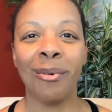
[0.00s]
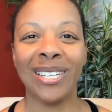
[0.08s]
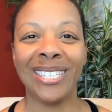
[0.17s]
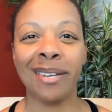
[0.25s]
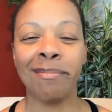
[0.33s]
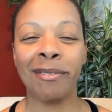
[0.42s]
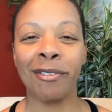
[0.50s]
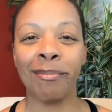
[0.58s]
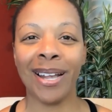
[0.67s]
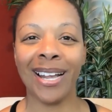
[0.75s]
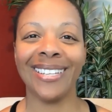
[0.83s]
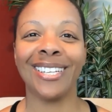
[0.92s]
What's up,
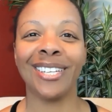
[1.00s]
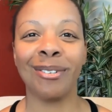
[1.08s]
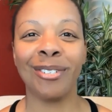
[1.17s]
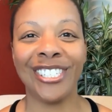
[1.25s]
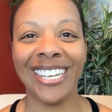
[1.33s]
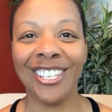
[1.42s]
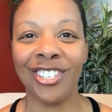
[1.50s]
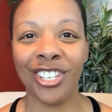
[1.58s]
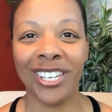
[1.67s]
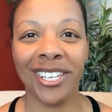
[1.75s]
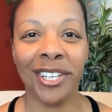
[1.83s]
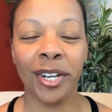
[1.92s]
everybody? Coach
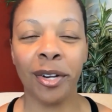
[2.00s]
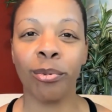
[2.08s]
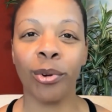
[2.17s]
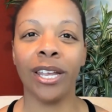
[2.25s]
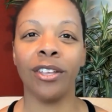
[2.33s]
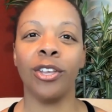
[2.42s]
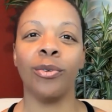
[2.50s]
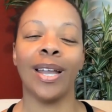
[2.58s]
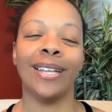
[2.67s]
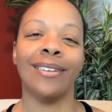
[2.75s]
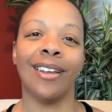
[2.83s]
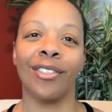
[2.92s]
Daisha here, bringing you
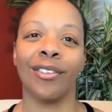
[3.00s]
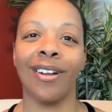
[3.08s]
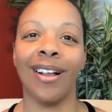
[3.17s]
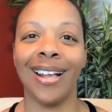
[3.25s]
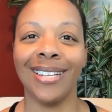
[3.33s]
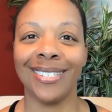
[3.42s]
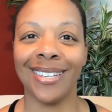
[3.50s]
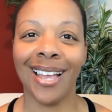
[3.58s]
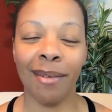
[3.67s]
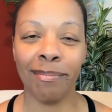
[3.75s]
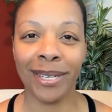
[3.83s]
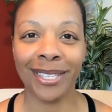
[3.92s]
another hot
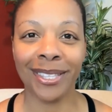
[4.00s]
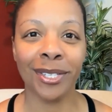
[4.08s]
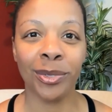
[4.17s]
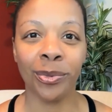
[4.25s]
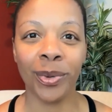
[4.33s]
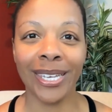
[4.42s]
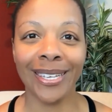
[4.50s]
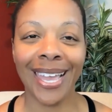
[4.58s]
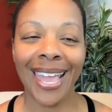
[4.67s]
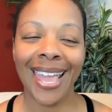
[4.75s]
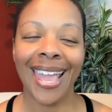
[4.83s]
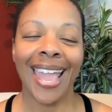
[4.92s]
topic this week.
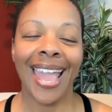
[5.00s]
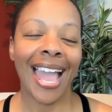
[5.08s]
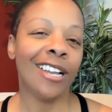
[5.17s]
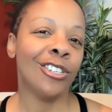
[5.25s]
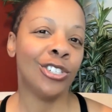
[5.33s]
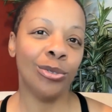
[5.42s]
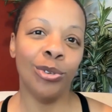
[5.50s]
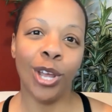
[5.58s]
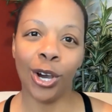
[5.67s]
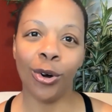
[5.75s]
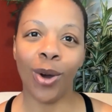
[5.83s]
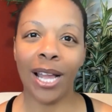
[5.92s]
As you
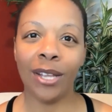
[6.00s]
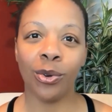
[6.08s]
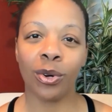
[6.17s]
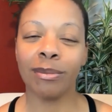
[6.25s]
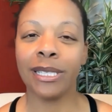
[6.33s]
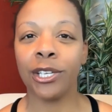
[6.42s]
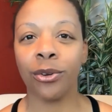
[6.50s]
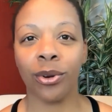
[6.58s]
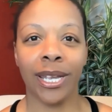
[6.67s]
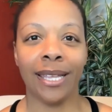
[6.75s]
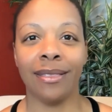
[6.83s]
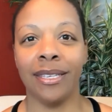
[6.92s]
know, I normally
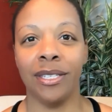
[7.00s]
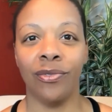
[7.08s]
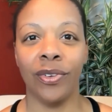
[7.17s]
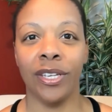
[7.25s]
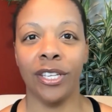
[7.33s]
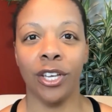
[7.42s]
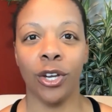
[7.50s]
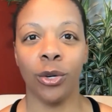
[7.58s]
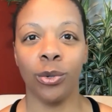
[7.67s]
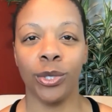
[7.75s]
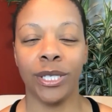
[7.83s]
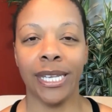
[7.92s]
create these
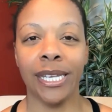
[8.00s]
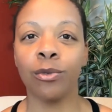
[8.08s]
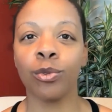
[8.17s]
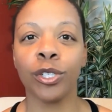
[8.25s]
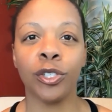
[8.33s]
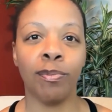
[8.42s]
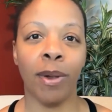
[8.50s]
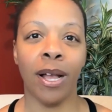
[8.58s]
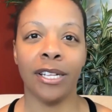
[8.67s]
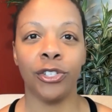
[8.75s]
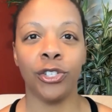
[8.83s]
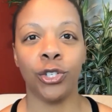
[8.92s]
videos in
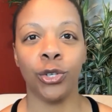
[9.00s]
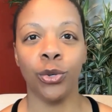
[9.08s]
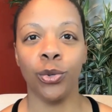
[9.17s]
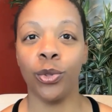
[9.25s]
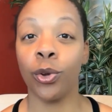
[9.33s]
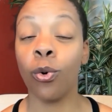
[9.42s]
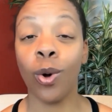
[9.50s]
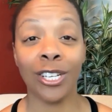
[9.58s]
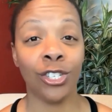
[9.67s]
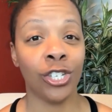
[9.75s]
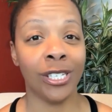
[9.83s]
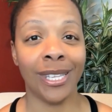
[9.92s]
response to the
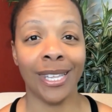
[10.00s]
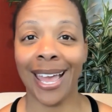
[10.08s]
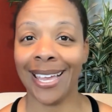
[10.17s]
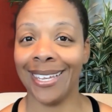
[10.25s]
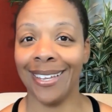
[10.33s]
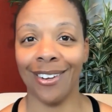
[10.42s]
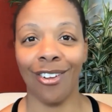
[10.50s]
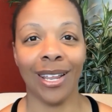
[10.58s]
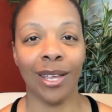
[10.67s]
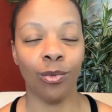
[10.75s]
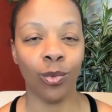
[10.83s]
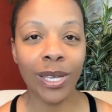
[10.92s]
questions that I get
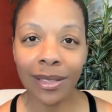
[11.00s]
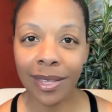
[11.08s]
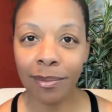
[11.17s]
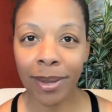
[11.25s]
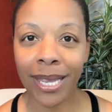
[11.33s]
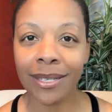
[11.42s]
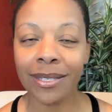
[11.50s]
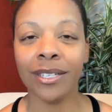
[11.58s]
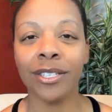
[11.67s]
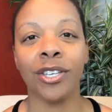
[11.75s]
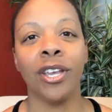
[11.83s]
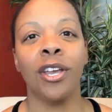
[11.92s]
on a weekly
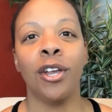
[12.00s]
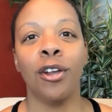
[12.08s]
basis